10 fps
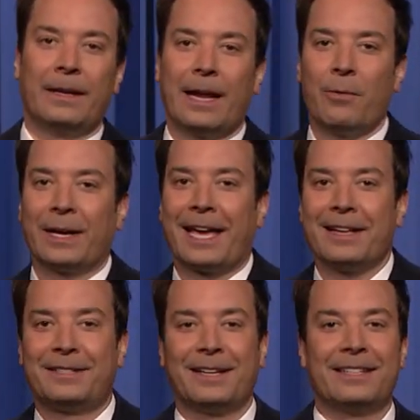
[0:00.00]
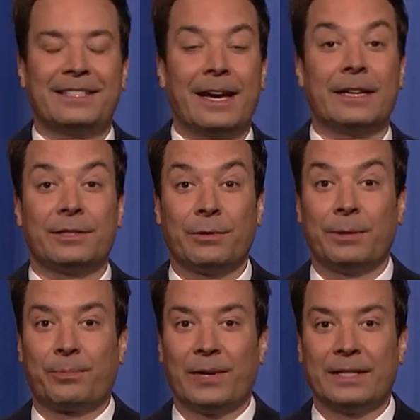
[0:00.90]
Now, when Kate says, yeah, he's a
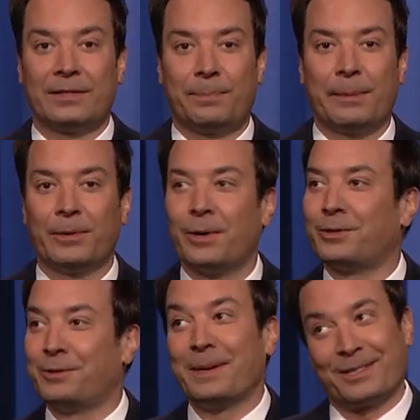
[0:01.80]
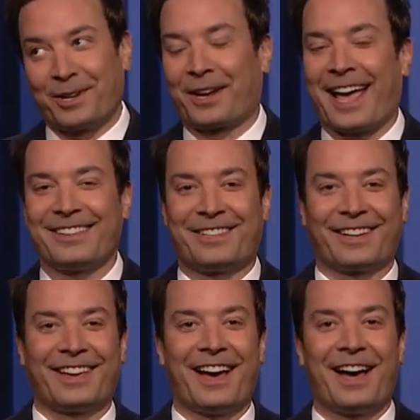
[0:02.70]
real prince, people know she's being
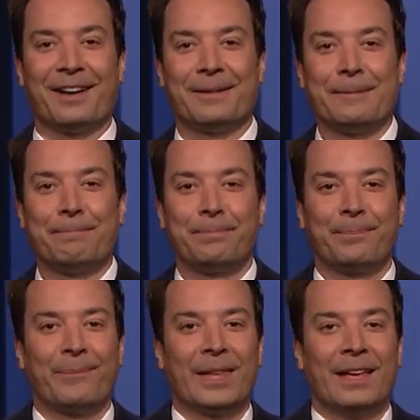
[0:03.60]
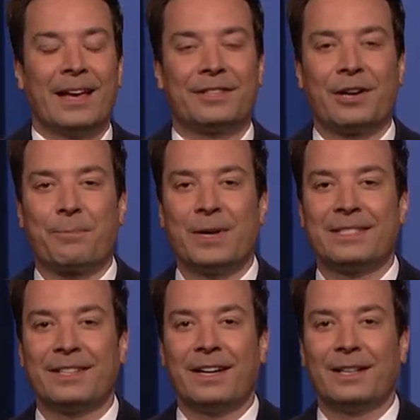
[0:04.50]
sarcastic. Uh, that's right,
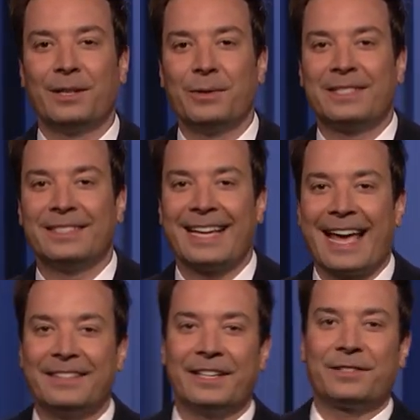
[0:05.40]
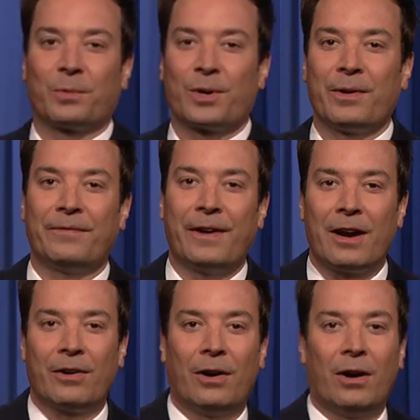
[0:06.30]
Prince Louis. His antics were going
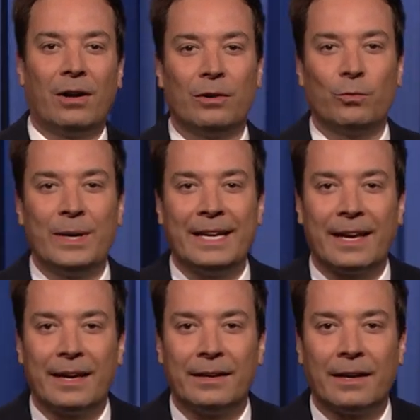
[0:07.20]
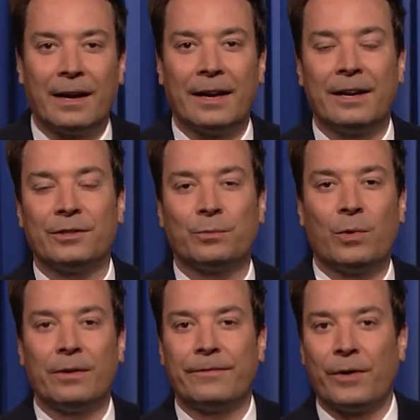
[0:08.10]
viral all weekend. Uh, here's one